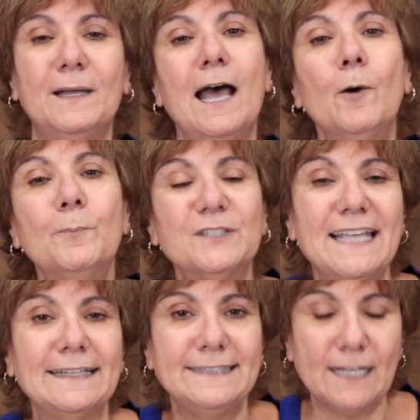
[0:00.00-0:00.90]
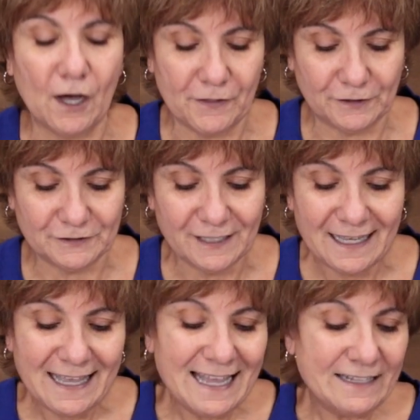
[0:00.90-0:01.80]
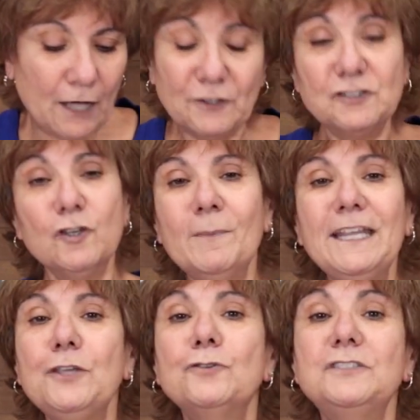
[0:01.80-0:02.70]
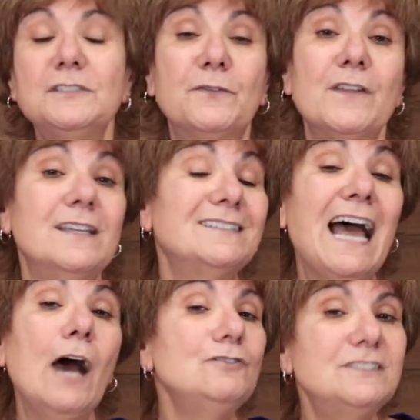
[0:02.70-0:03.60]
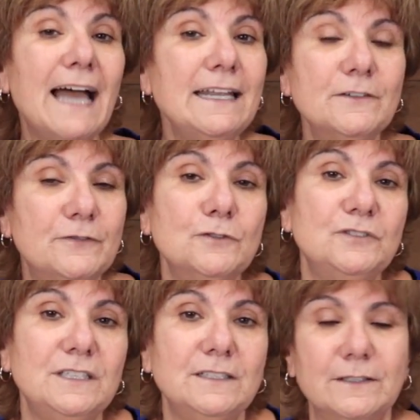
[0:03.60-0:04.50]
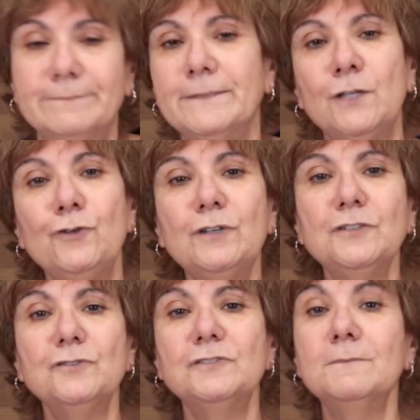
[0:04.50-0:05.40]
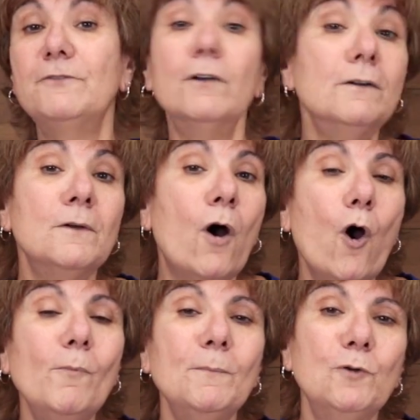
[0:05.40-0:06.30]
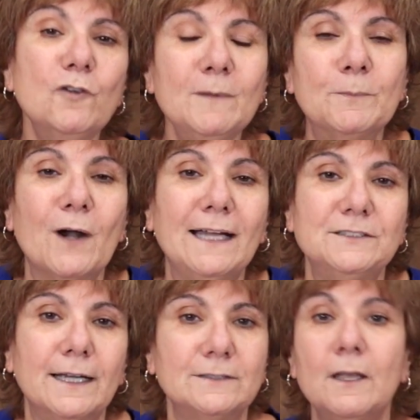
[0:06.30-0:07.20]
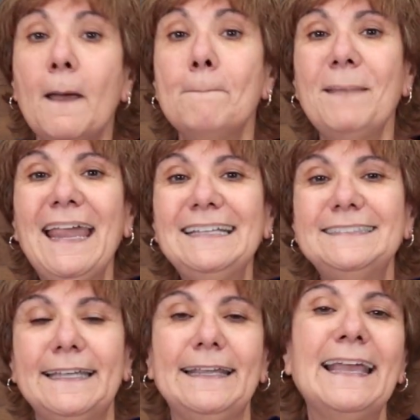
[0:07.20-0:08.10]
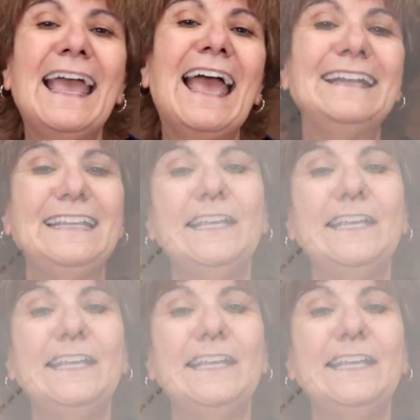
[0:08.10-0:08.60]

but help protecting others. Now, there's so many uses for this outside of flu season. You can use them for home improvement projects, painting, and